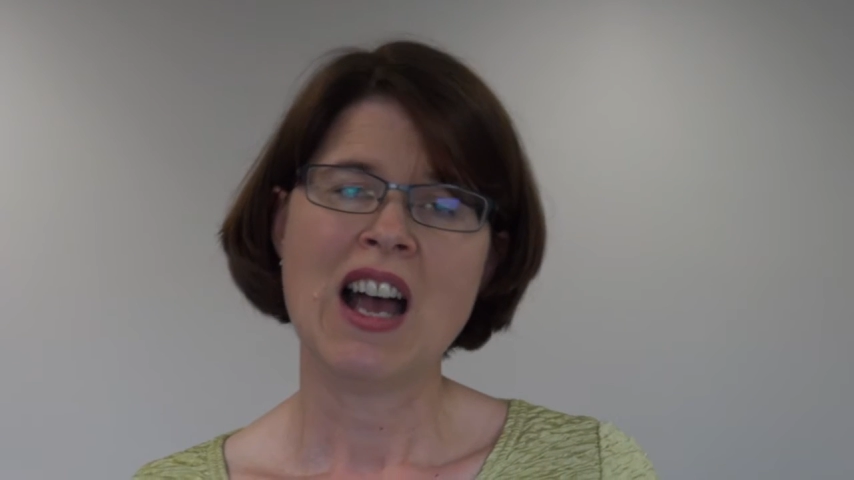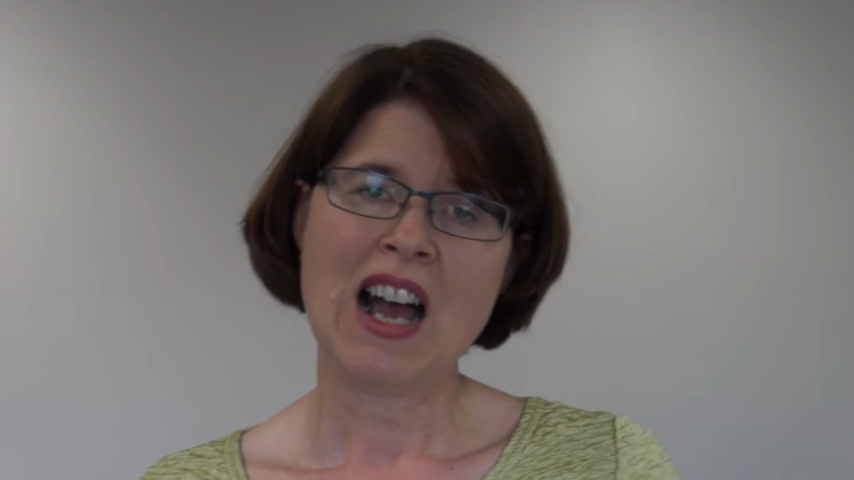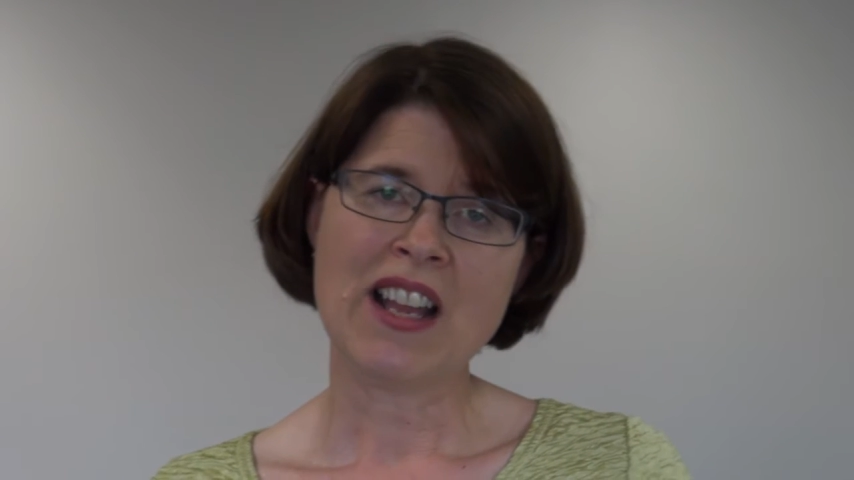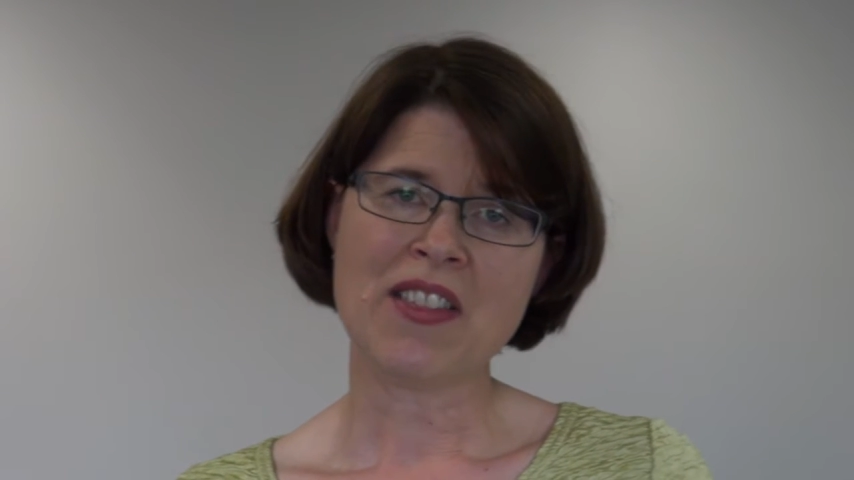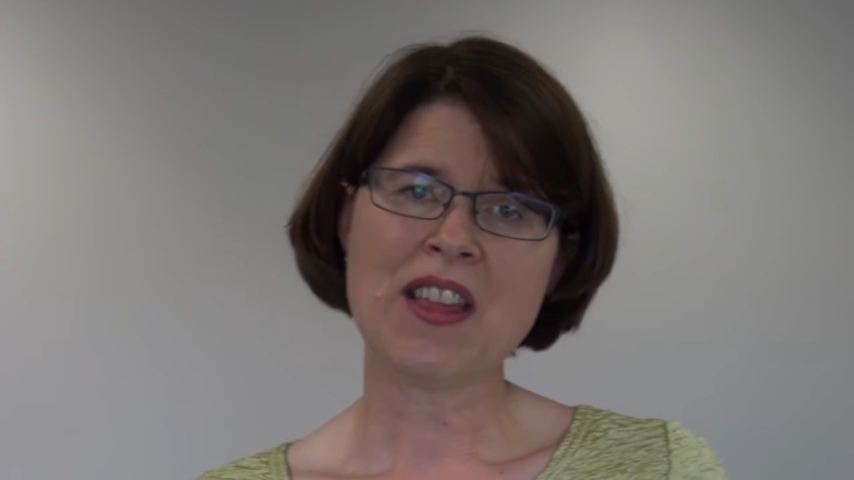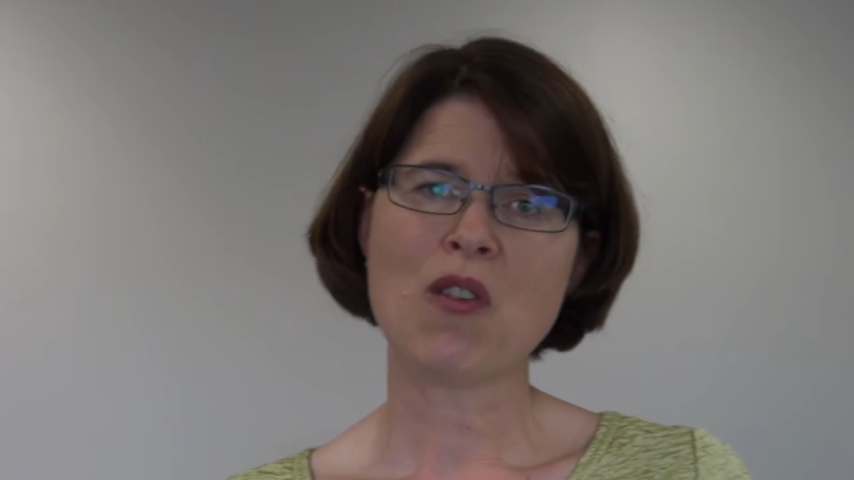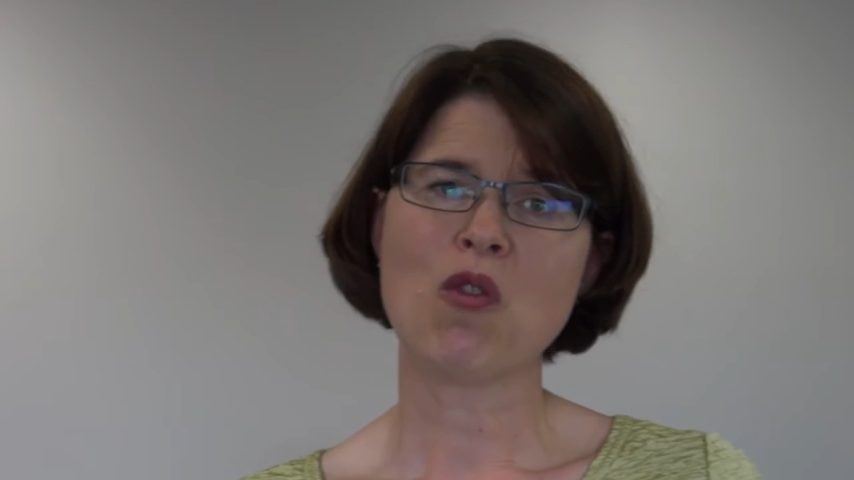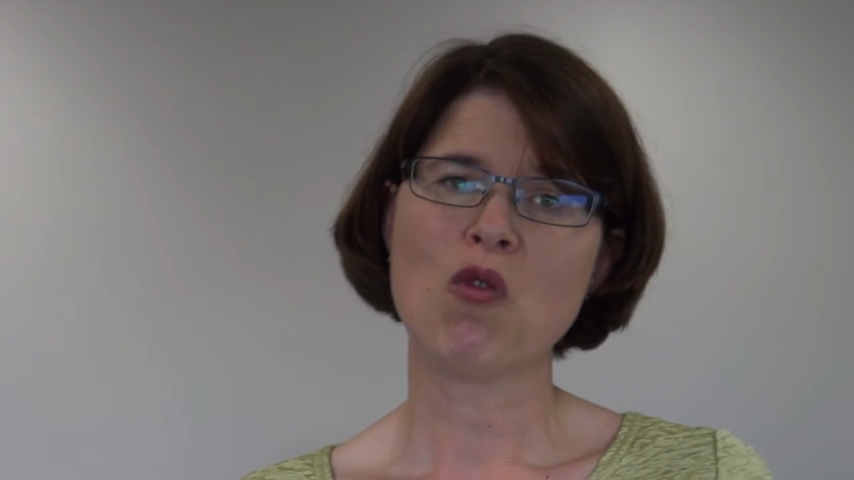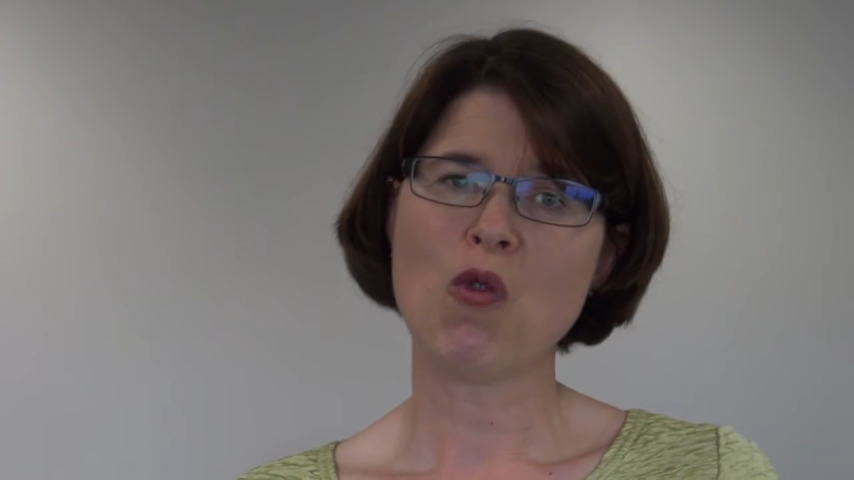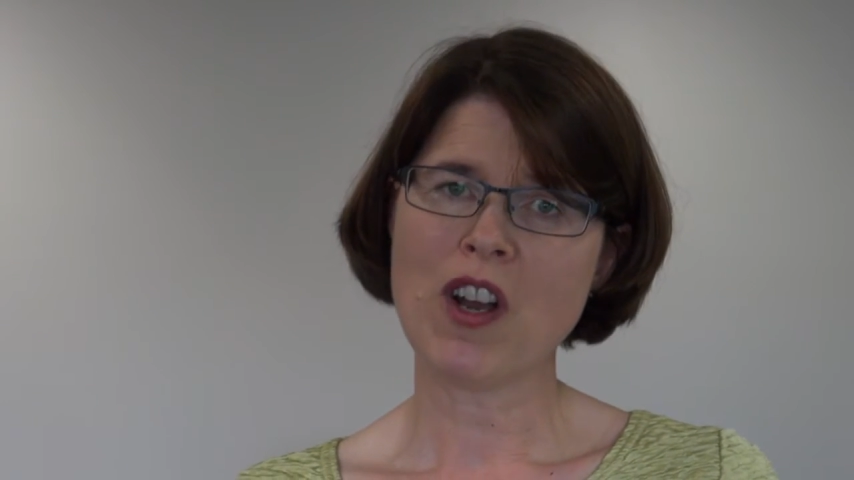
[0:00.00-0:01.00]
And I think
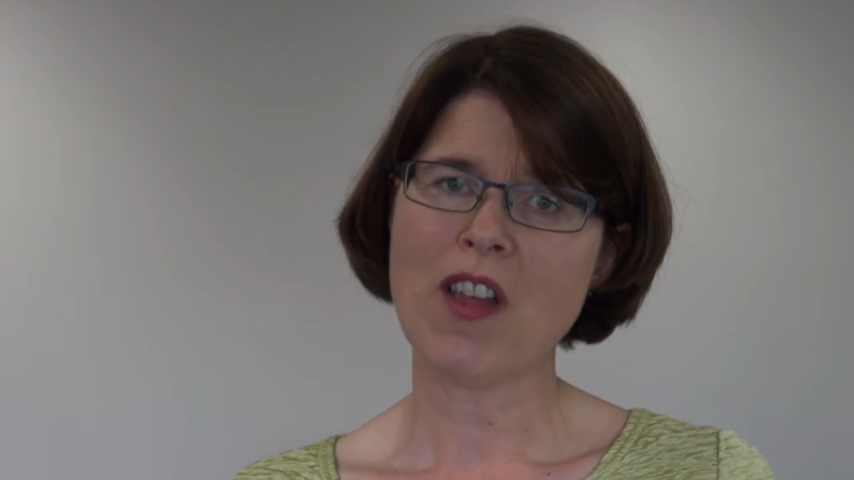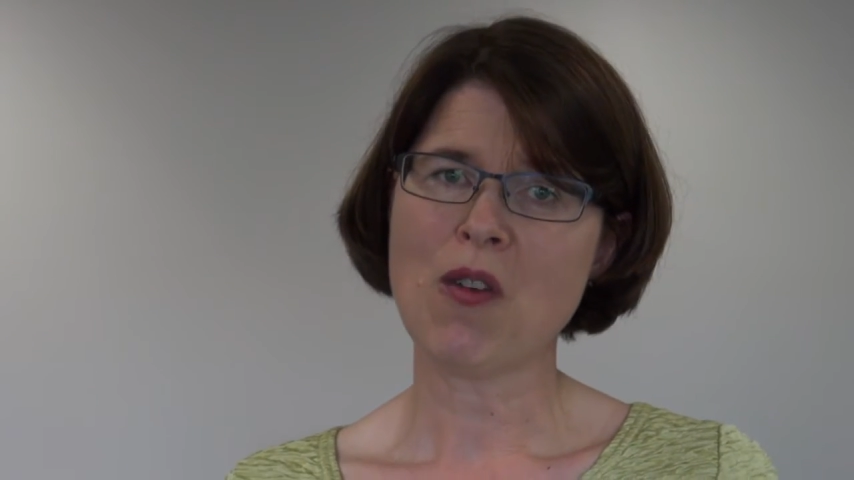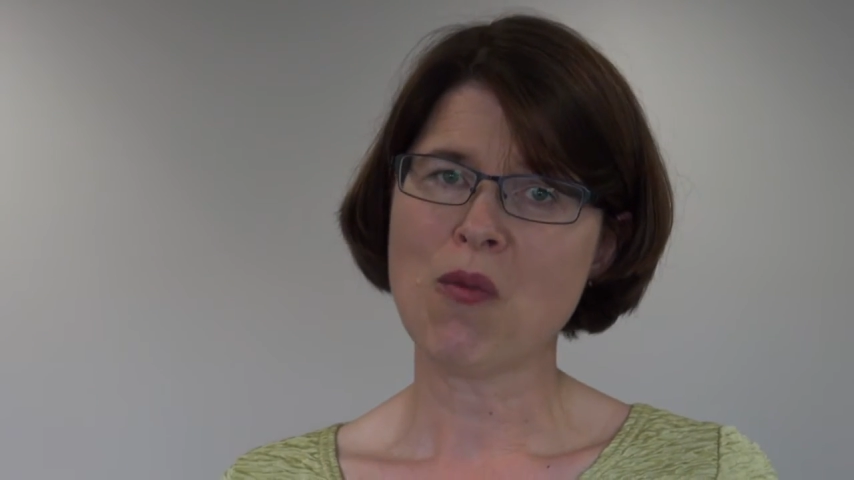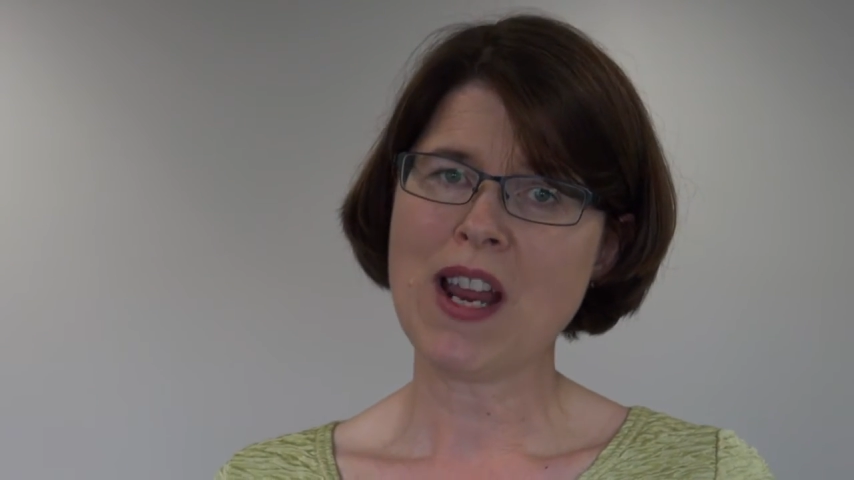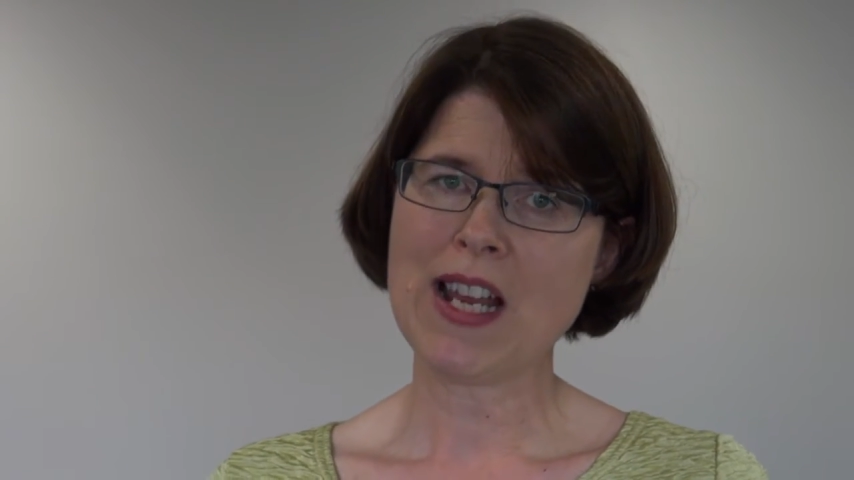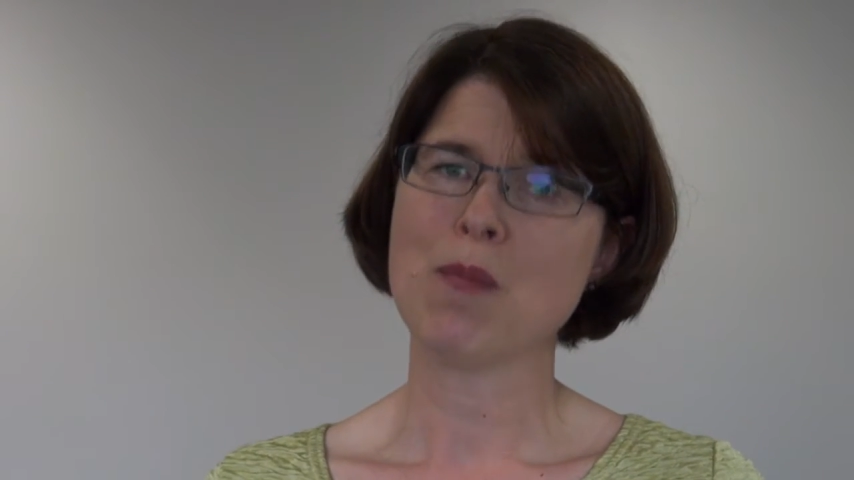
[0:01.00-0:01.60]
one other really